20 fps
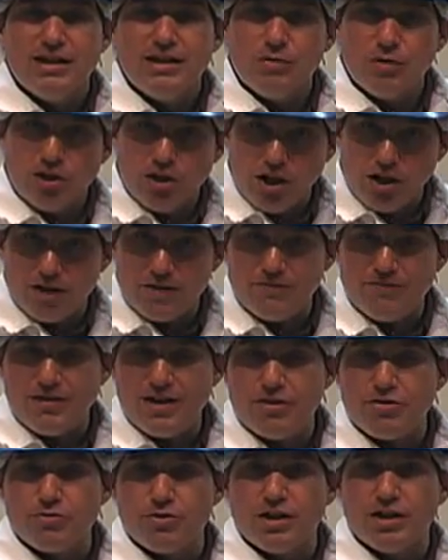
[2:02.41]
We call it
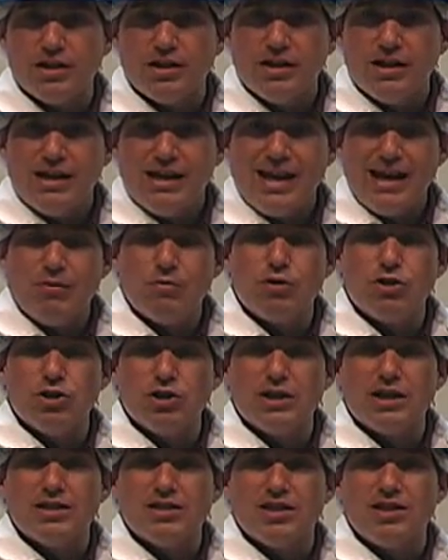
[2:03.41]
feathering. And we'll
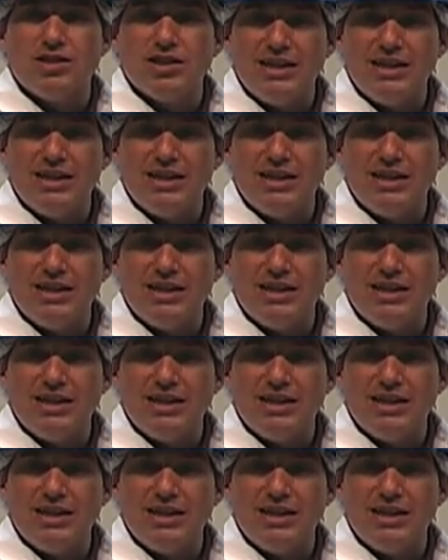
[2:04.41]
look at the